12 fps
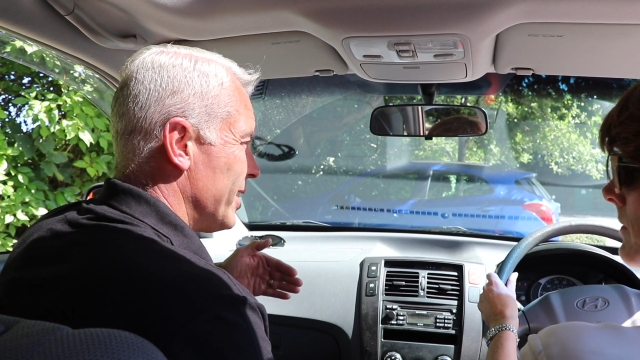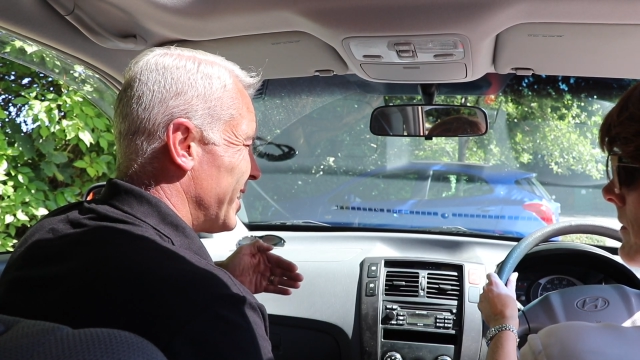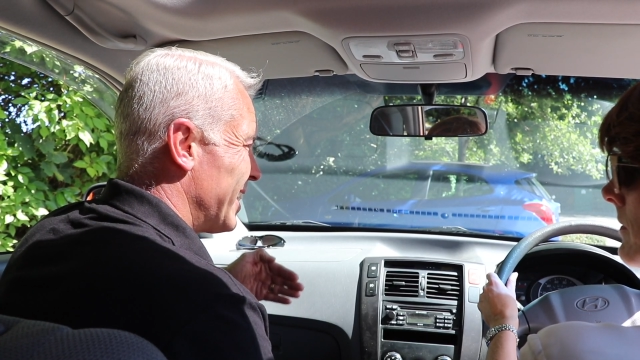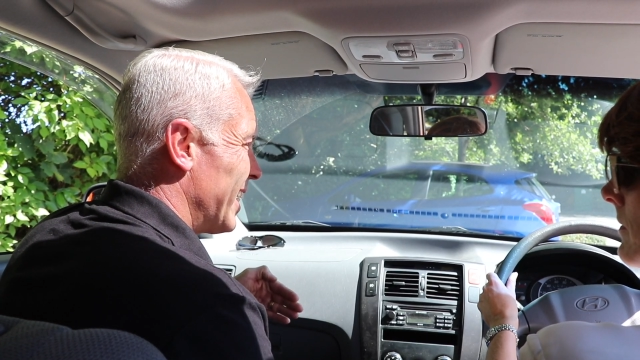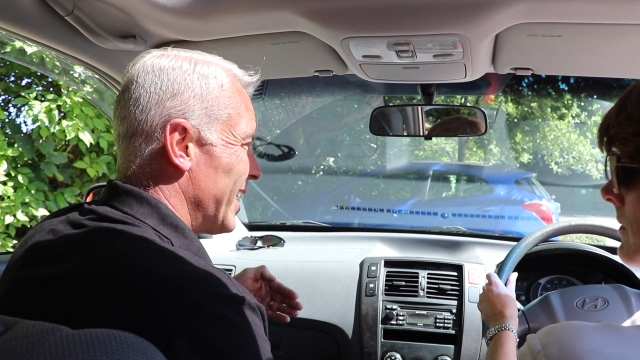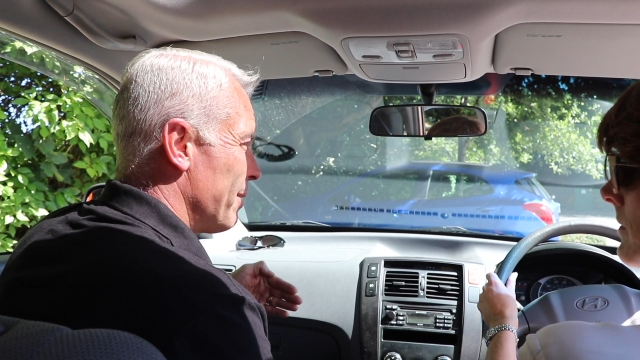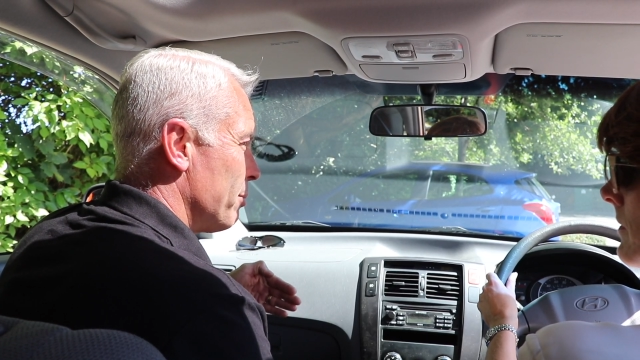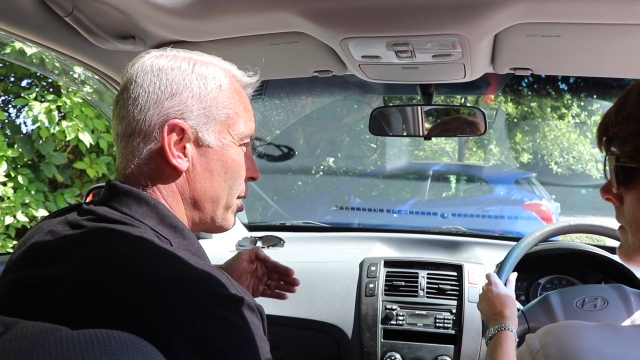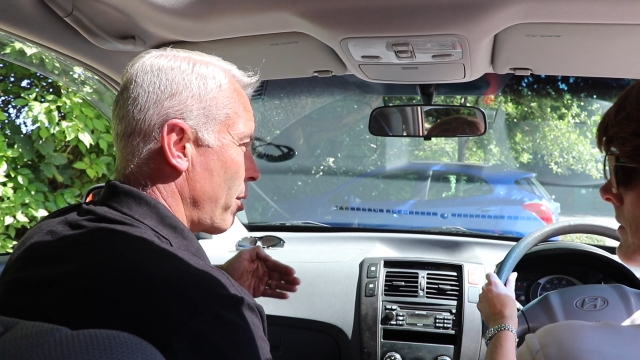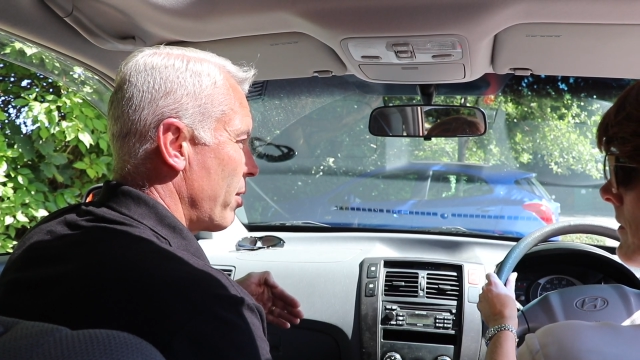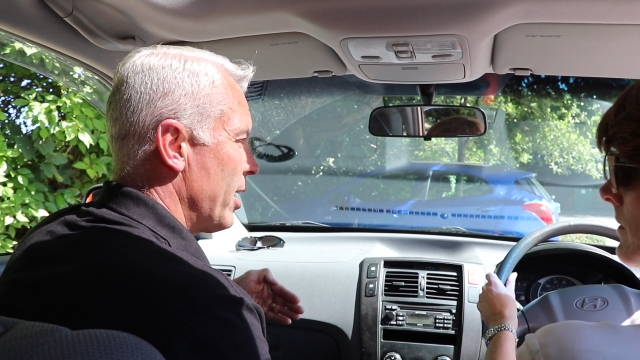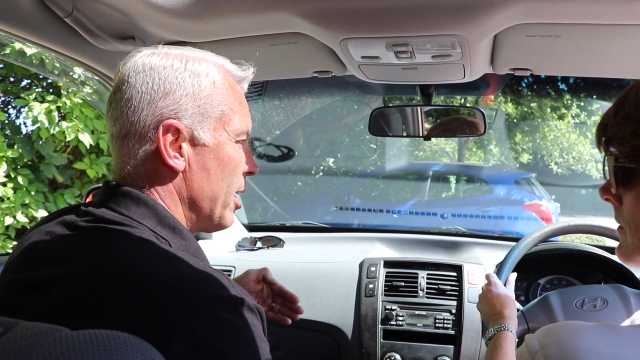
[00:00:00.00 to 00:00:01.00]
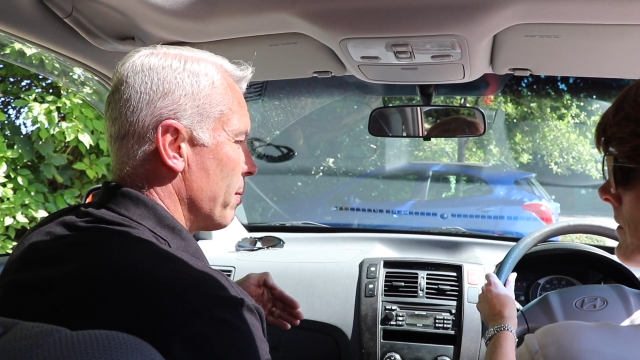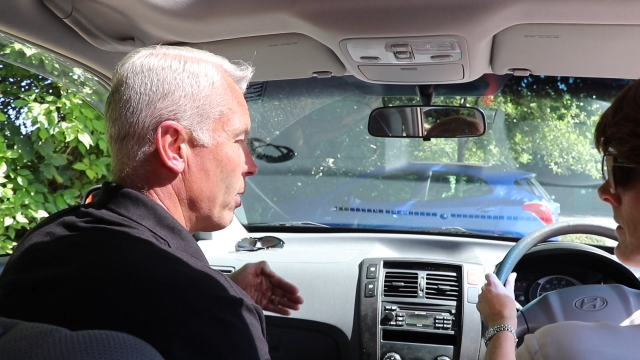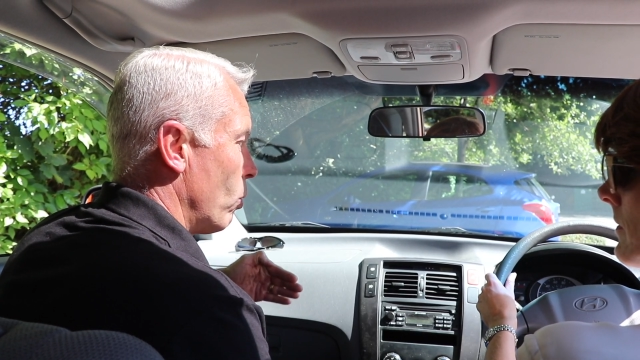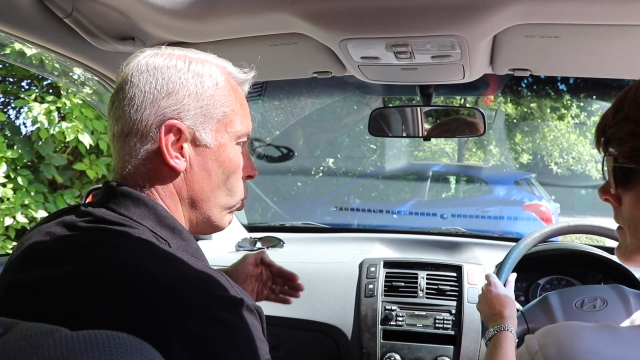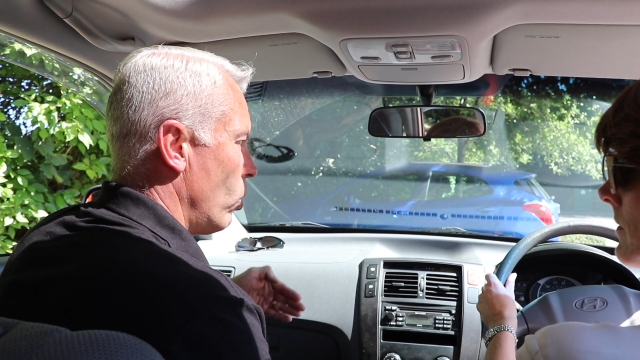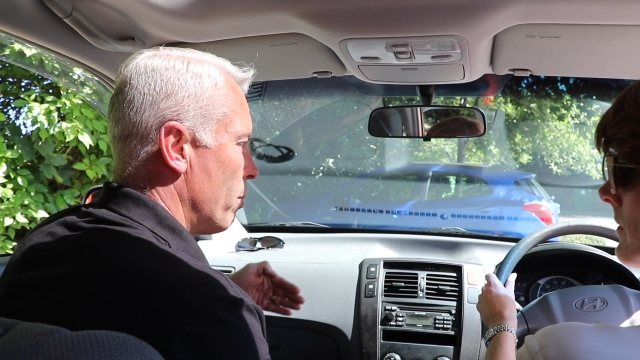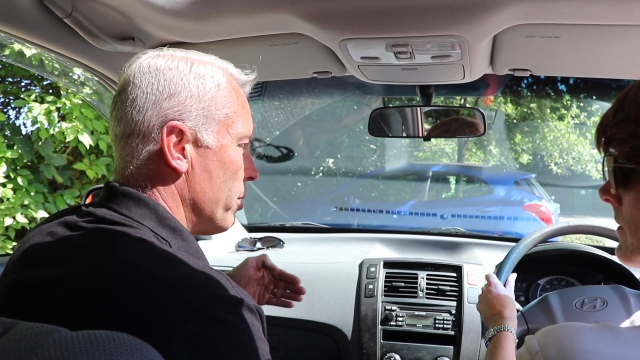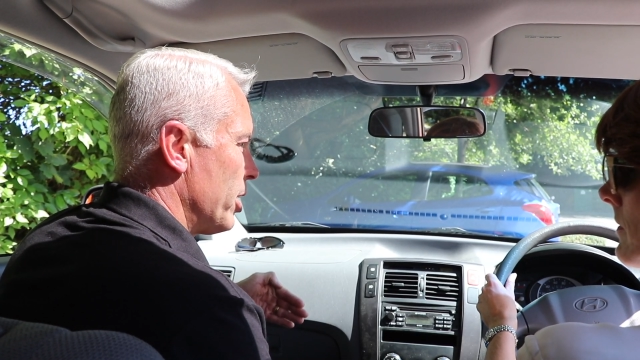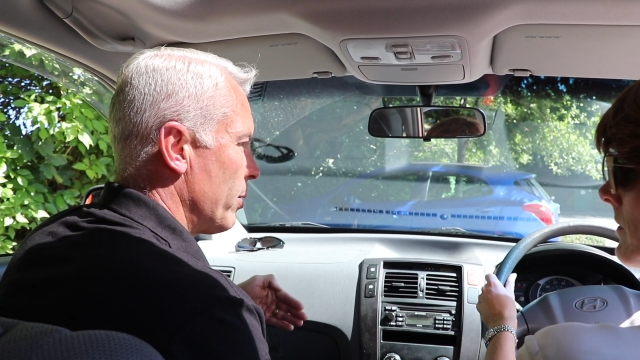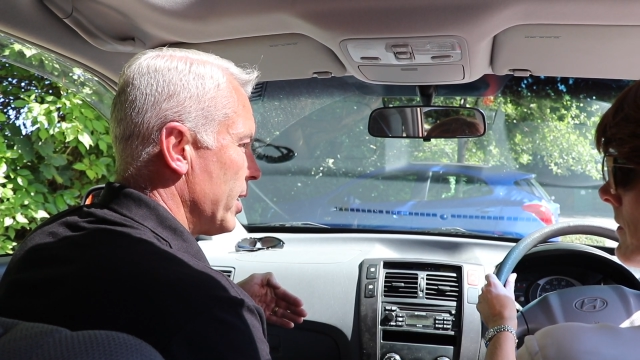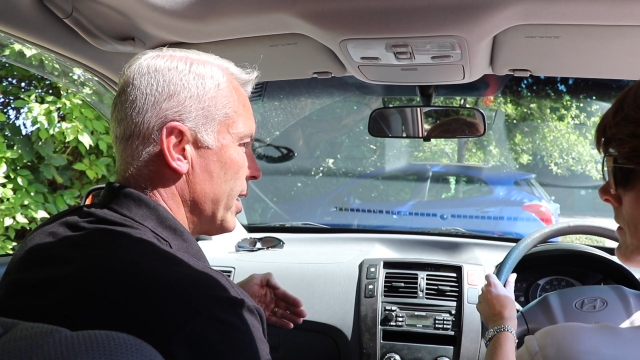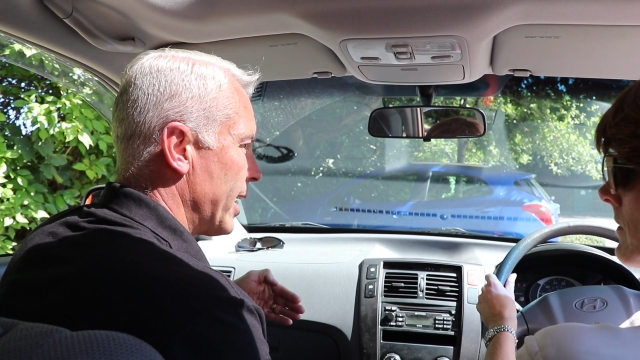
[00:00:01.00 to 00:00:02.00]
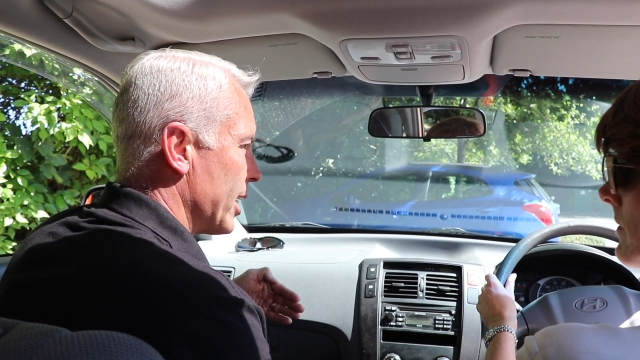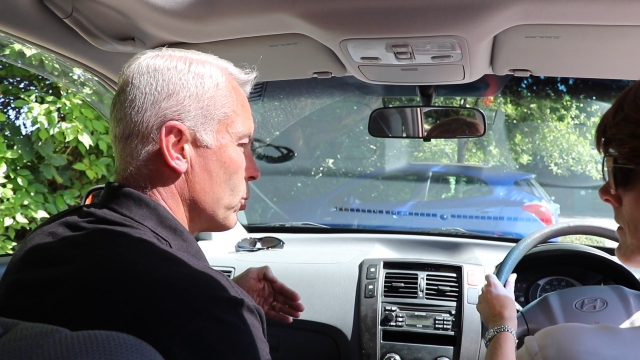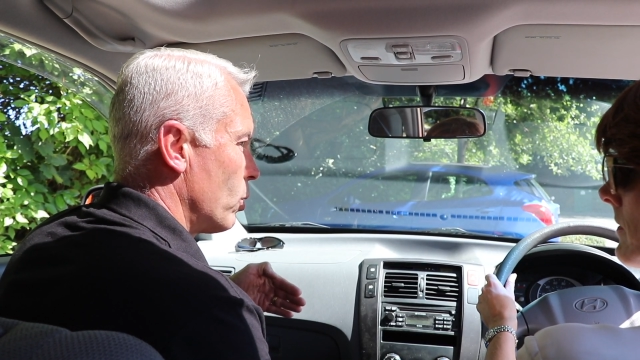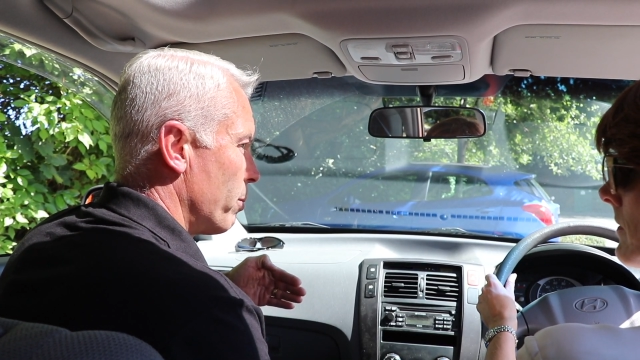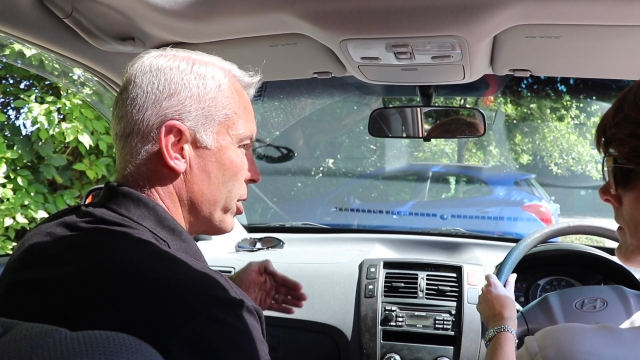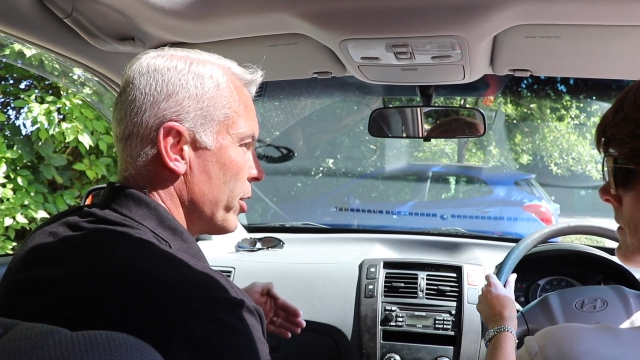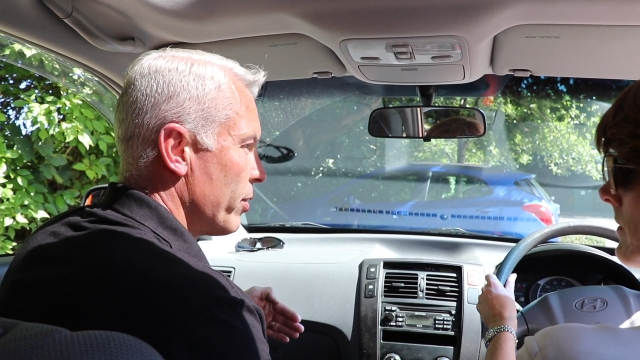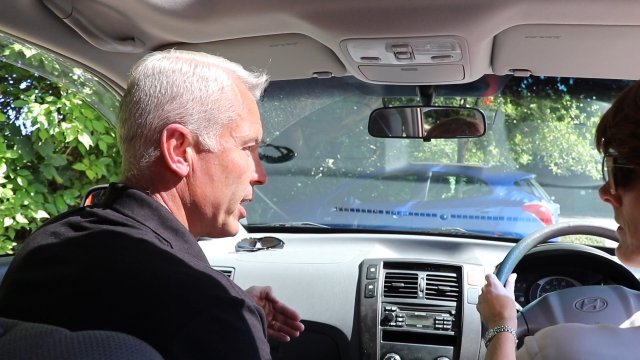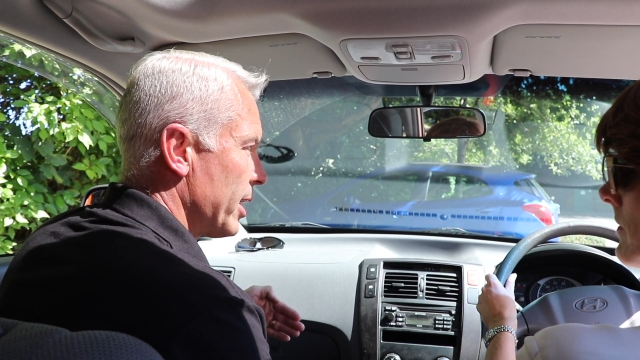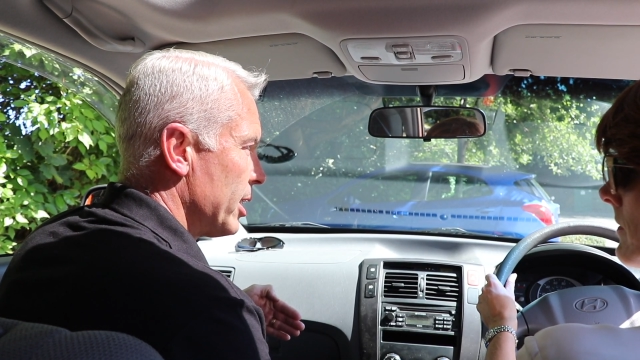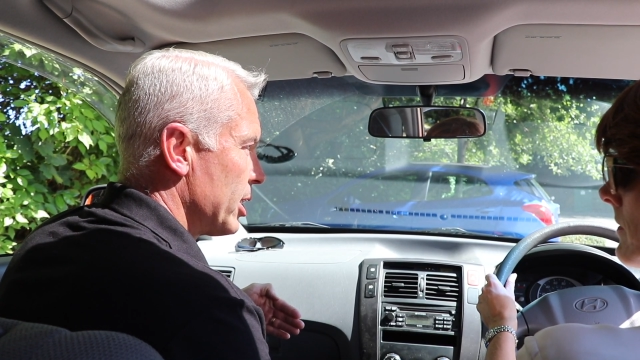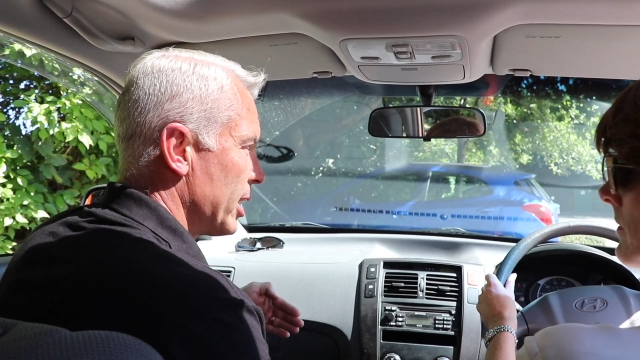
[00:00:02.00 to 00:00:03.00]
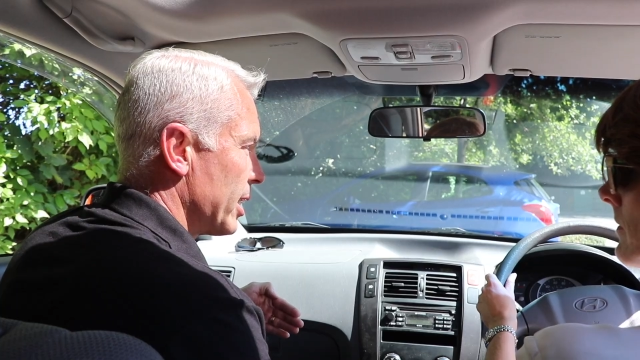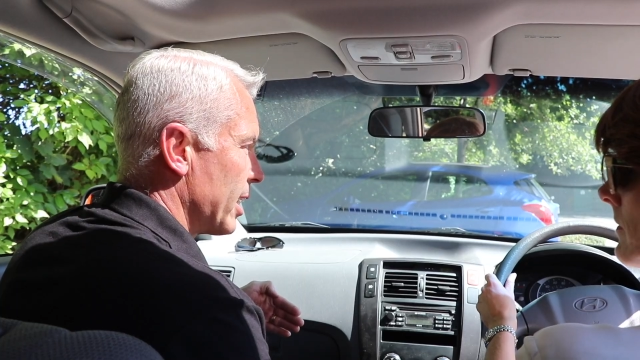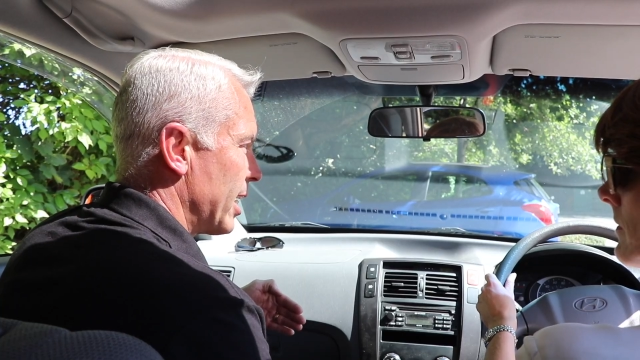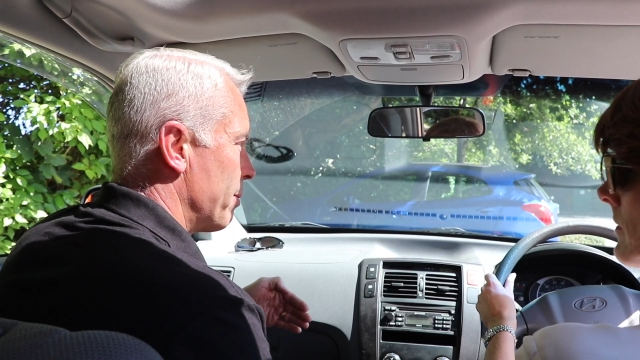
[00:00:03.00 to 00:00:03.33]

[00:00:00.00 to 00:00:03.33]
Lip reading: time to think about what am I doing next, what am I going to reconsider,